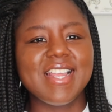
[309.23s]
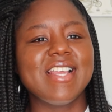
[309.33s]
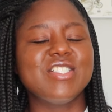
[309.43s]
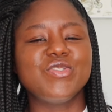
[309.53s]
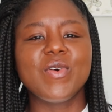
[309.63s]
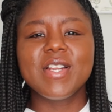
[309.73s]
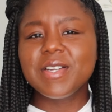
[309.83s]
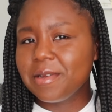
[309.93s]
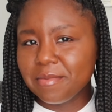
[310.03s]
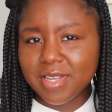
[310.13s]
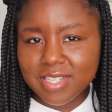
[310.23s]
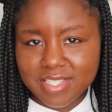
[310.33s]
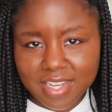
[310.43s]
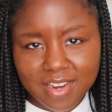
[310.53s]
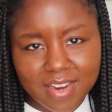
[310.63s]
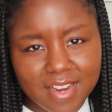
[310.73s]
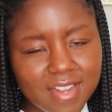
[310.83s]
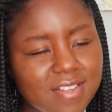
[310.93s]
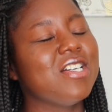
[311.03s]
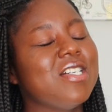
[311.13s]
in joining the
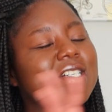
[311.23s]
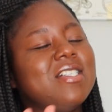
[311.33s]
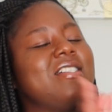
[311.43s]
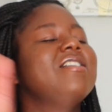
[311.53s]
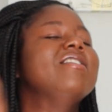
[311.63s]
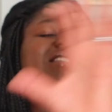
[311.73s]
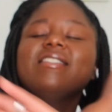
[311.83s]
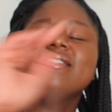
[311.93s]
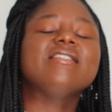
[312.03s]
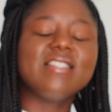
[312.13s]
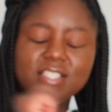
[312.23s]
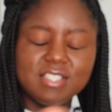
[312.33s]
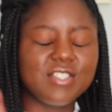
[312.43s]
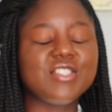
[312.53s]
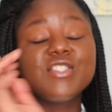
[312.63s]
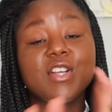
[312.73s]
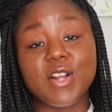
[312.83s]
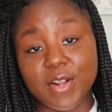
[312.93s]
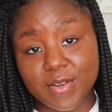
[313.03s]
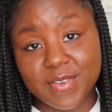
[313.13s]
military er,
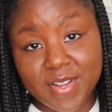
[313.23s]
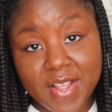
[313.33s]
sir